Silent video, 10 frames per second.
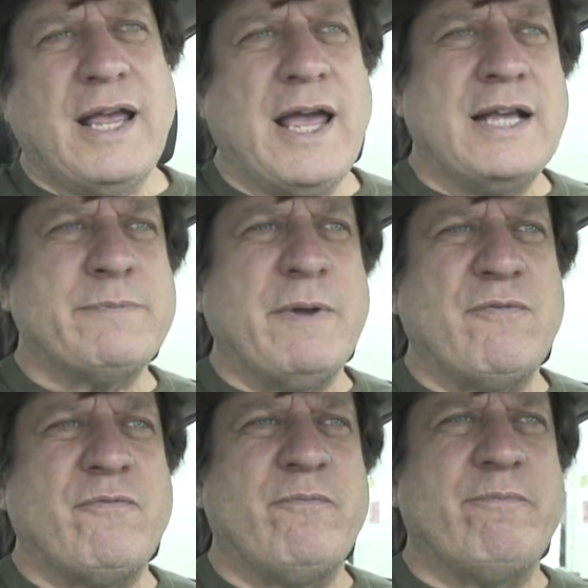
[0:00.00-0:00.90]
I spent
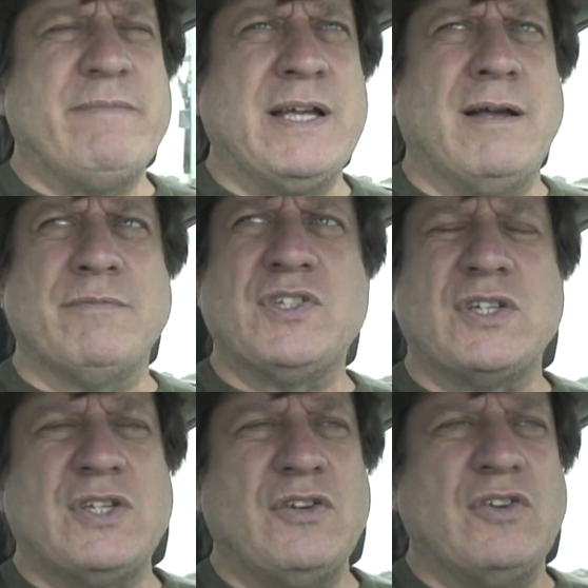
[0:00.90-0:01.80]

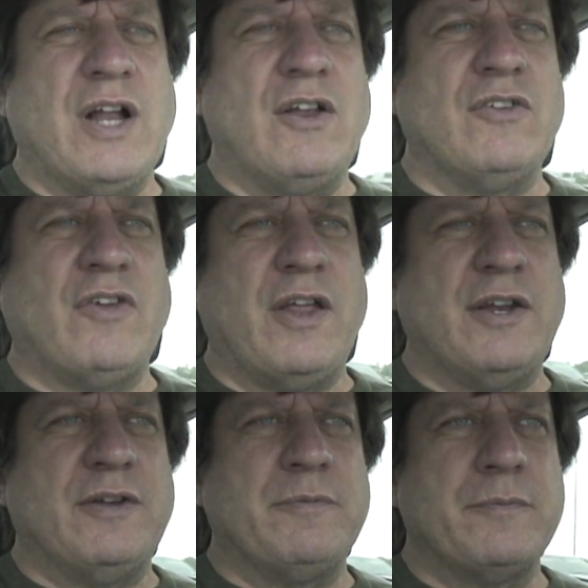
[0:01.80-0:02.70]
$600 on
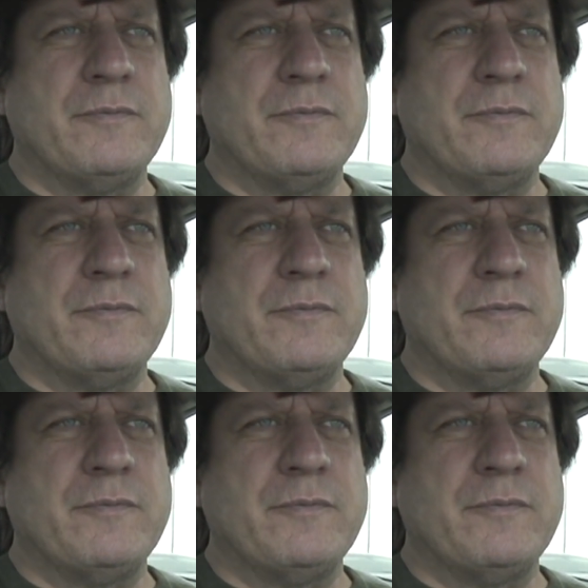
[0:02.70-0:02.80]
it.